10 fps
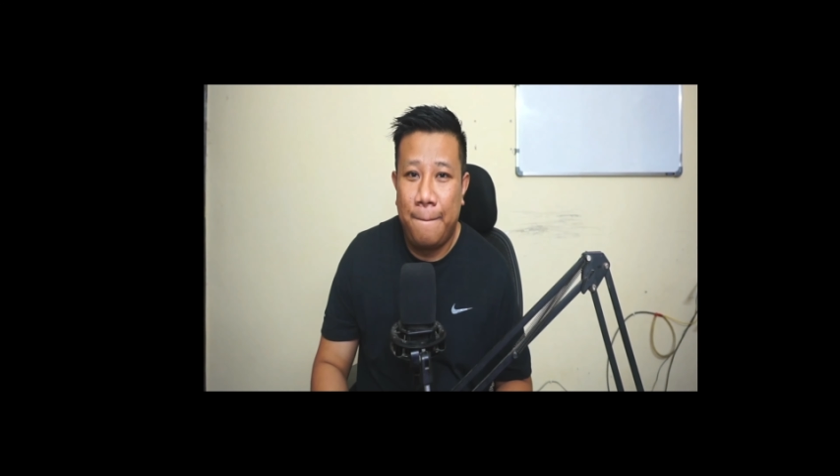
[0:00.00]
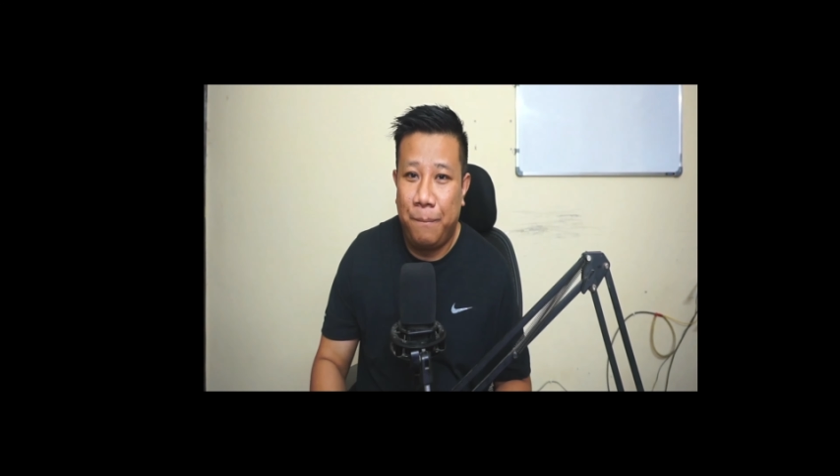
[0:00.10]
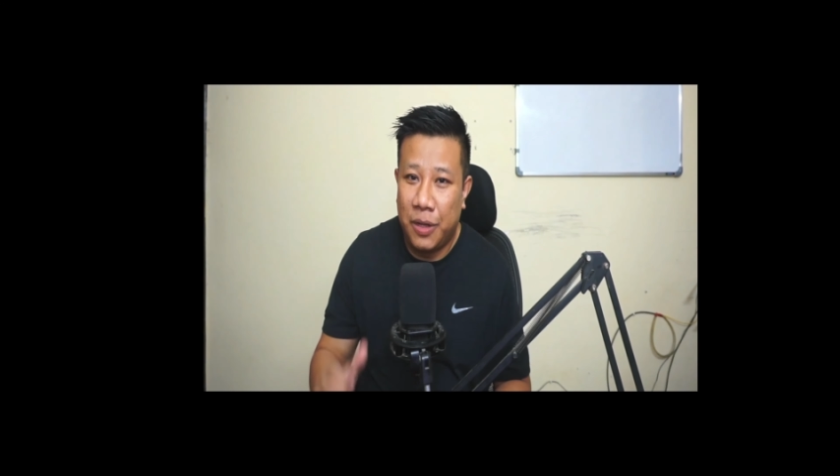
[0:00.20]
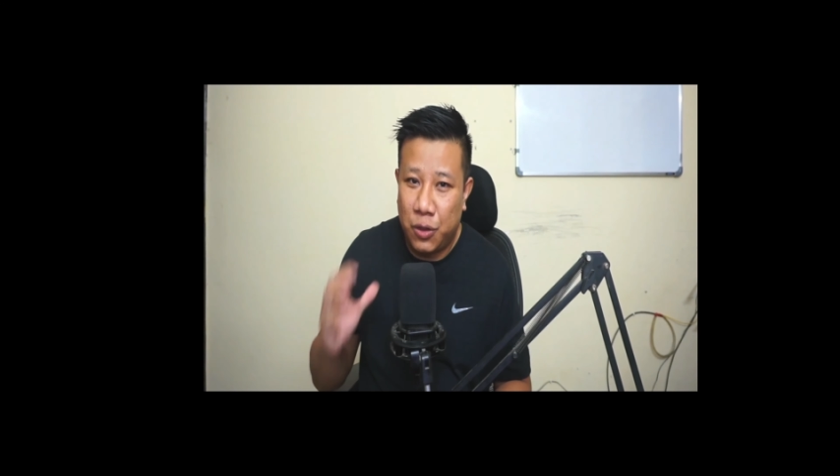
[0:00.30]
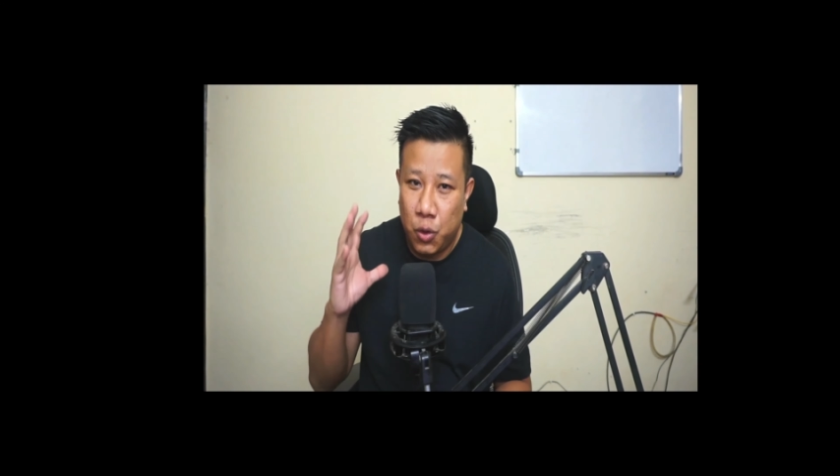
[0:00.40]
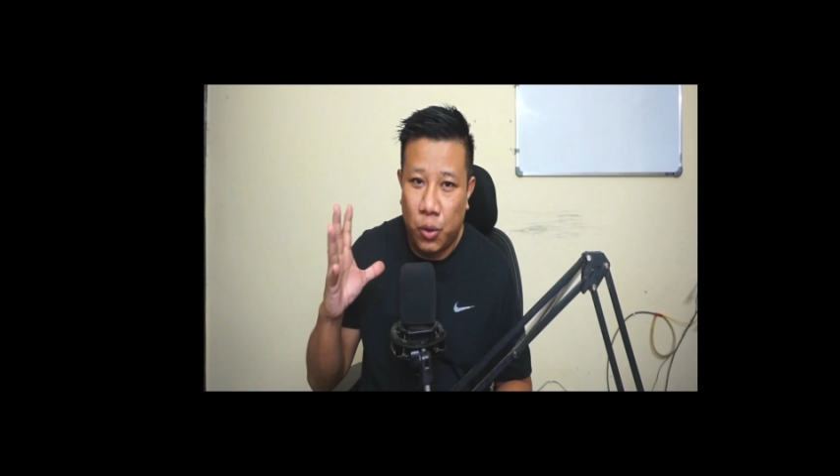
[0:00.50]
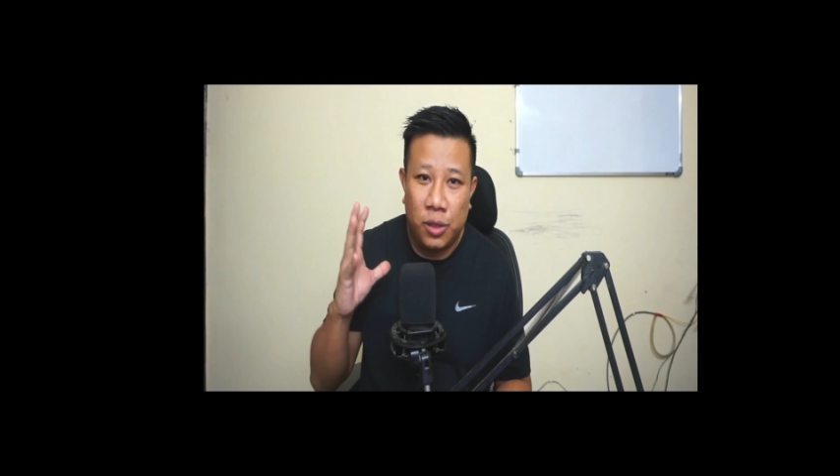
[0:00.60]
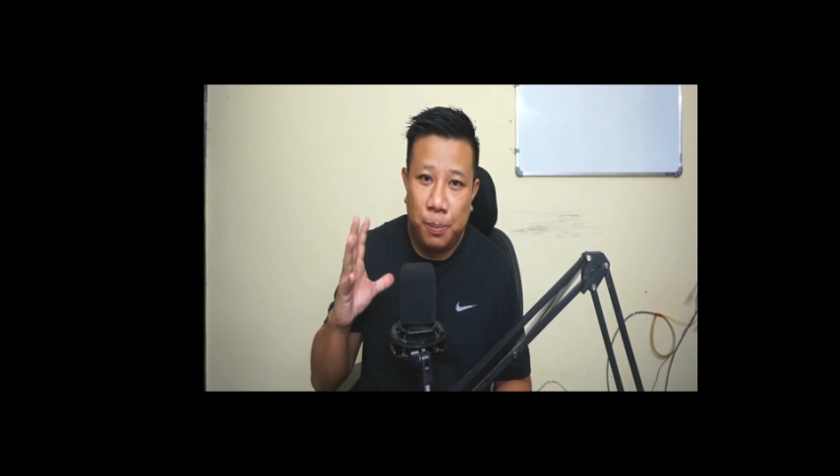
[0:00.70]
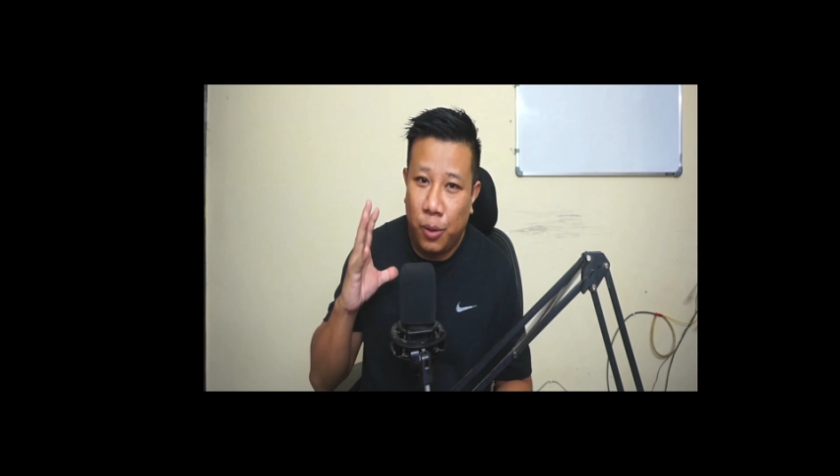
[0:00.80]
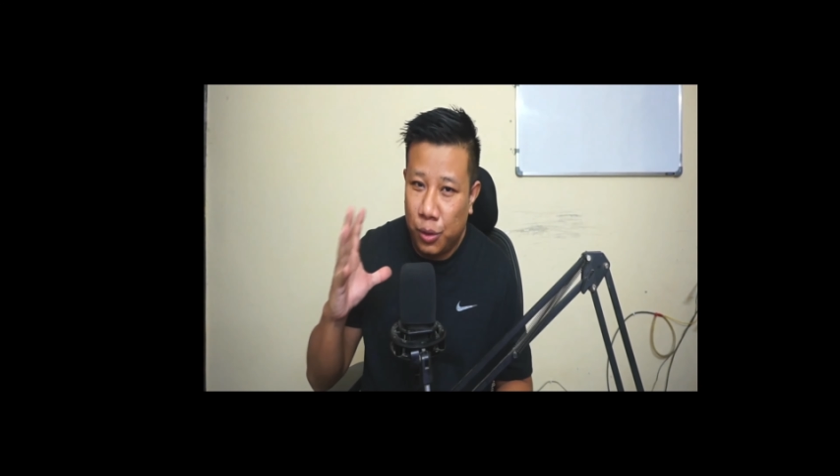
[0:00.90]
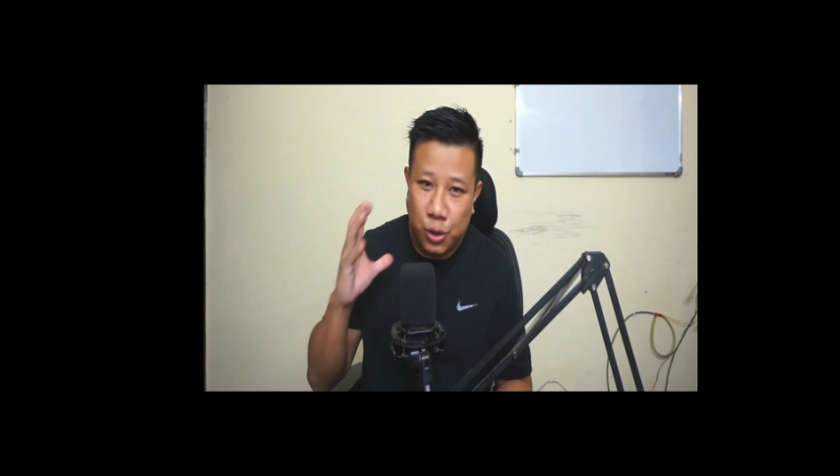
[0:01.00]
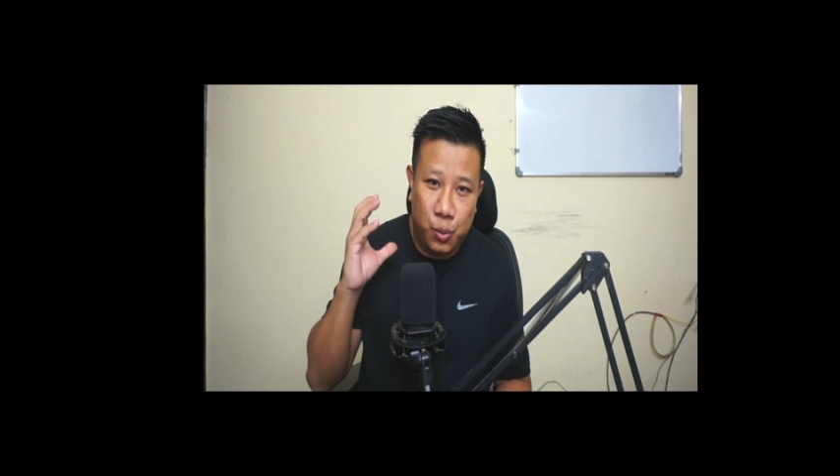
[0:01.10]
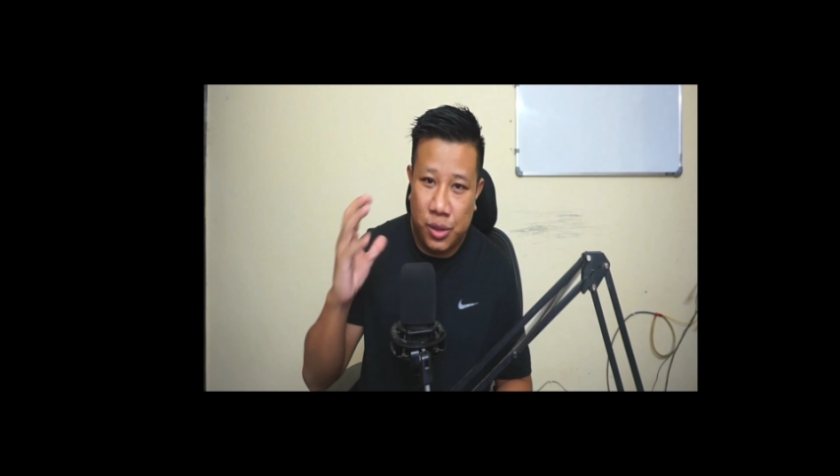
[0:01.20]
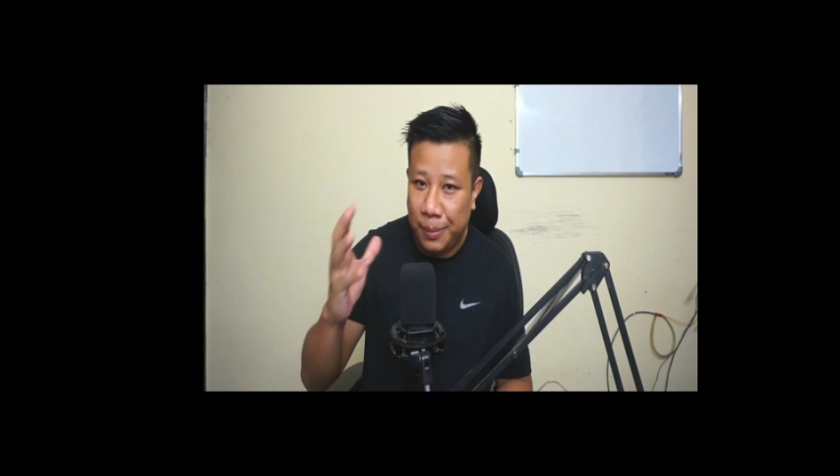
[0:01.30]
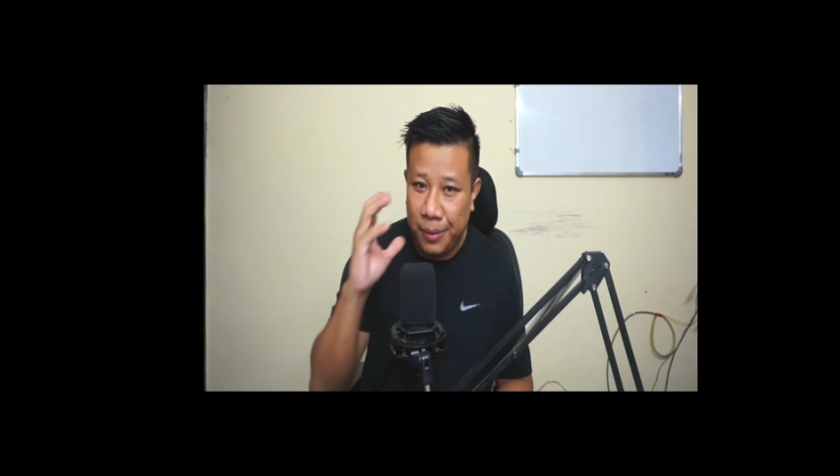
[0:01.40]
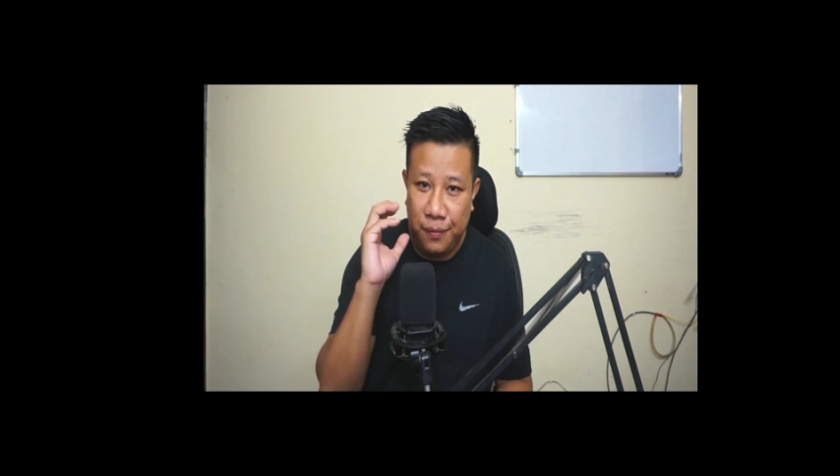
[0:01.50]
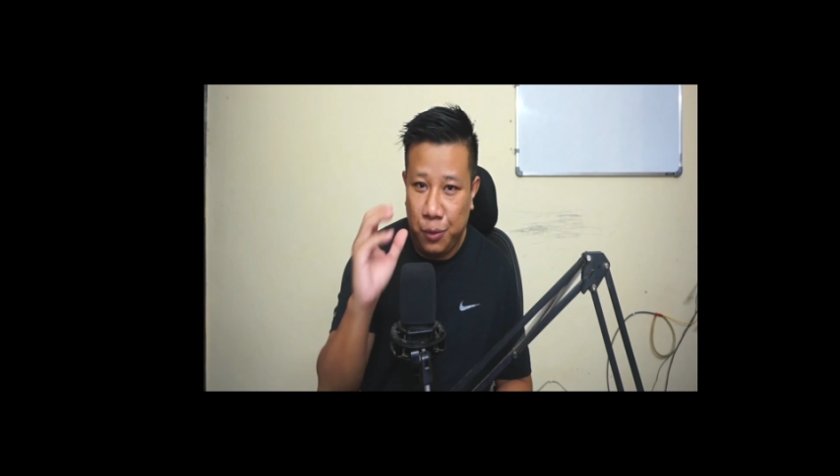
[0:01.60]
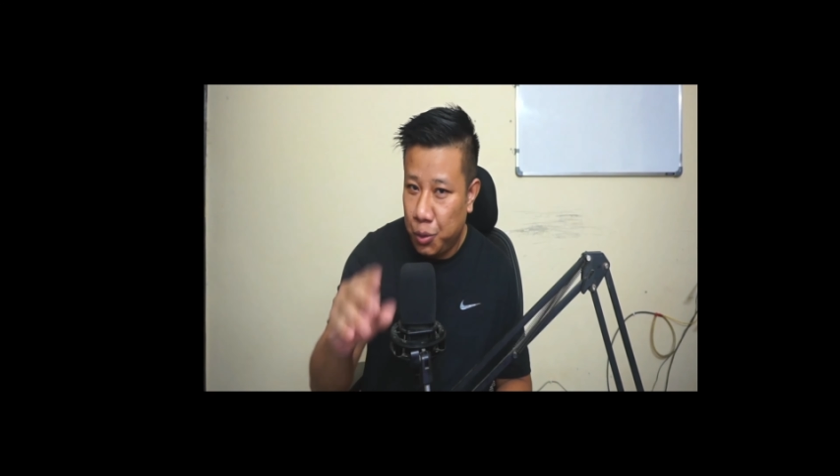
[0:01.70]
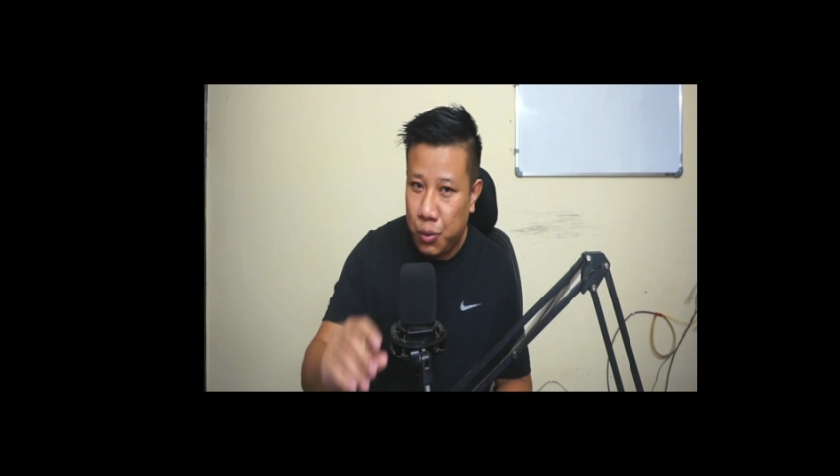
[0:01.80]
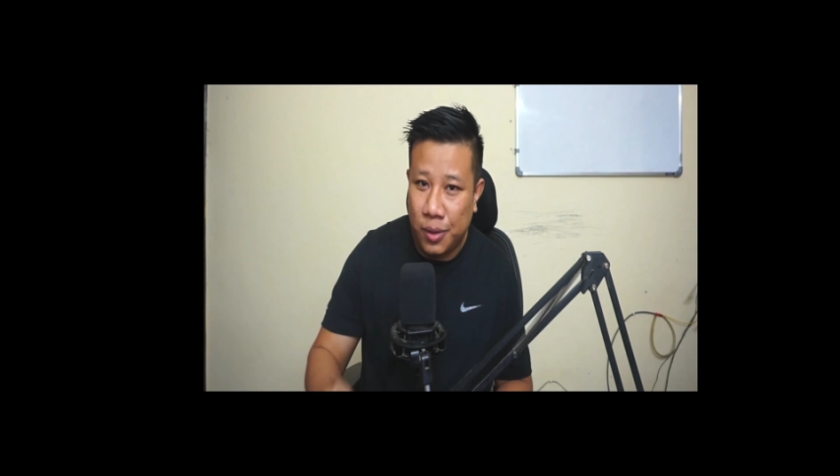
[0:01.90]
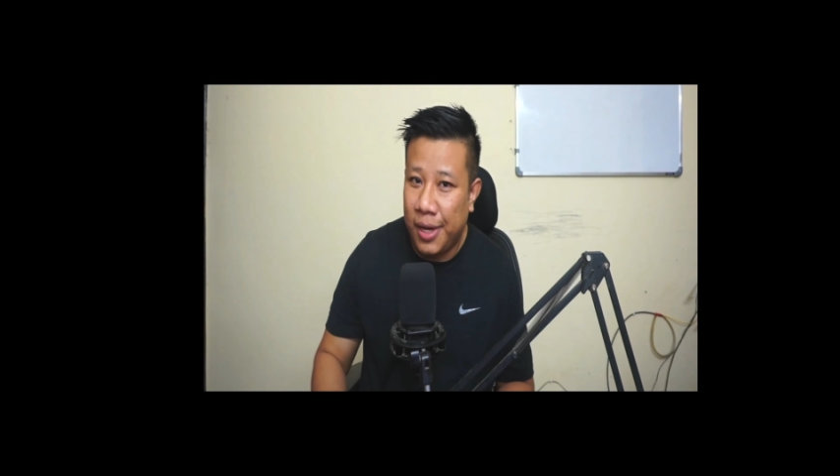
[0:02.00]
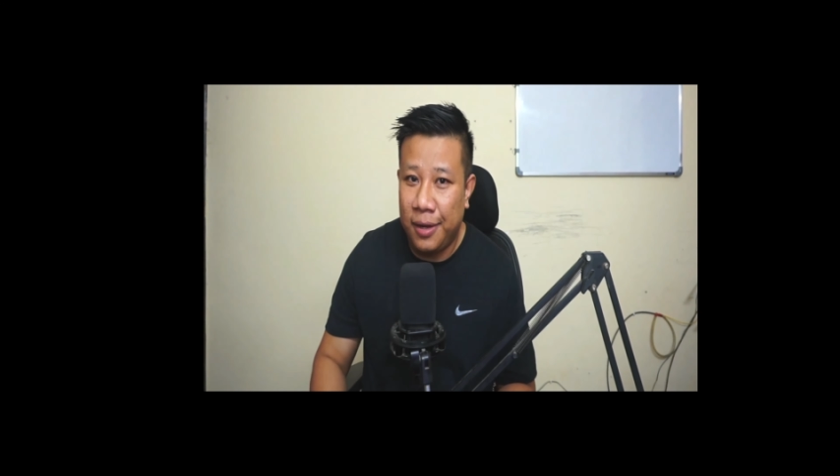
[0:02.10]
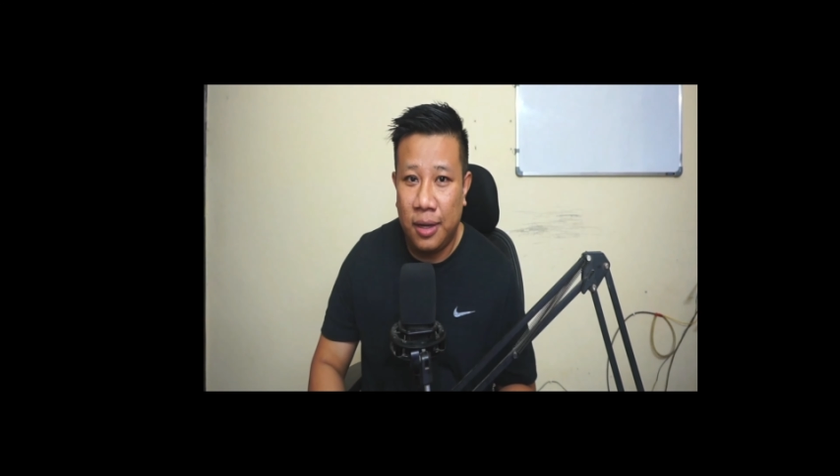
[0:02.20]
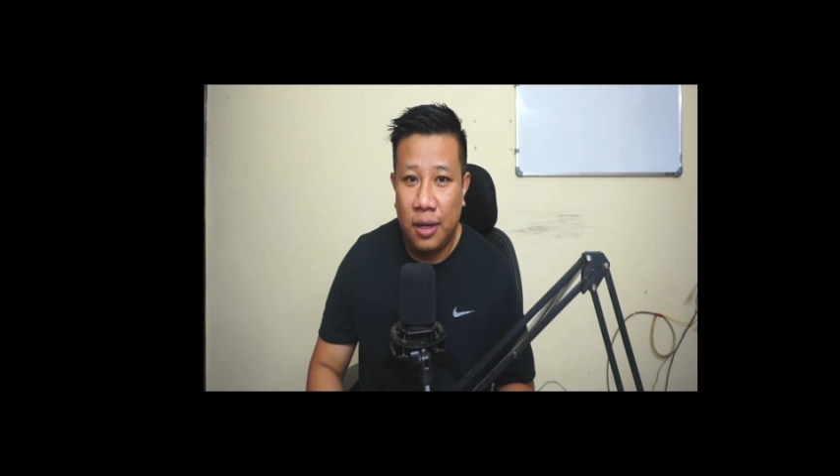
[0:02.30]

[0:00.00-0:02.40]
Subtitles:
the total bonus which I'm giving you today,